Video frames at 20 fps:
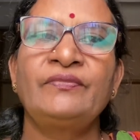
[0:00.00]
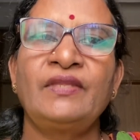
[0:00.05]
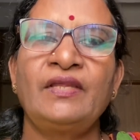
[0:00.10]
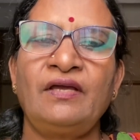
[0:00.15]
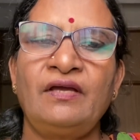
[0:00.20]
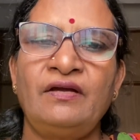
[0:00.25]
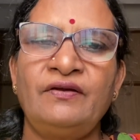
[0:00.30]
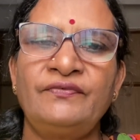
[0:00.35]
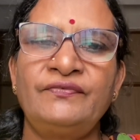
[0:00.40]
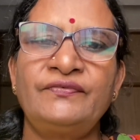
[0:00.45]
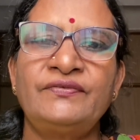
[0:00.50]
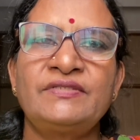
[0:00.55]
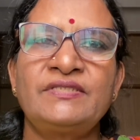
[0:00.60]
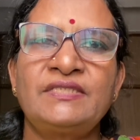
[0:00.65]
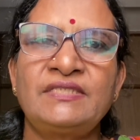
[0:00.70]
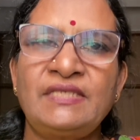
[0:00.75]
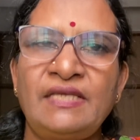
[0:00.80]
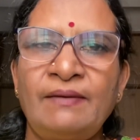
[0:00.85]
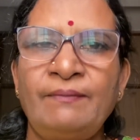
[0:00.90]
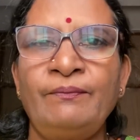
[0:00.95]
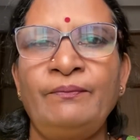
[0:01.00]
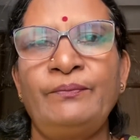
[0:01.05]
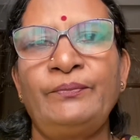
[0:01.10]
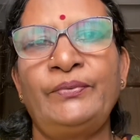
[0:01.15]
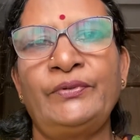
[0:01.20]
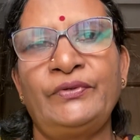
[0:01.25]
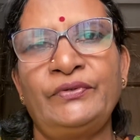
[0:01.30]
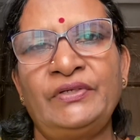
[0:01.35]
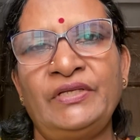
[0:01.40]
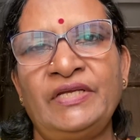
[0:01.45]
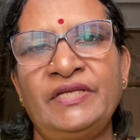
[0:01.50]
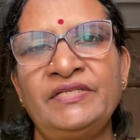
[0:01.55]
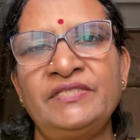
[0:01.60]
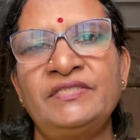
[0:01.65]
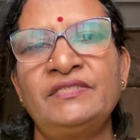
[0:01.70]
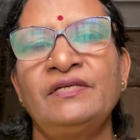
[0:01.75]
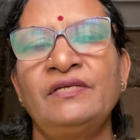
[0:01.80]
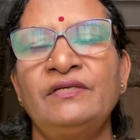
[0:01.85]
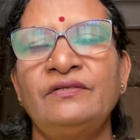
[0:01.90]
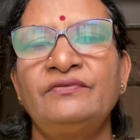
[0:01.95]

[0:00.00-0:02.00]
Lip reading: of some proteins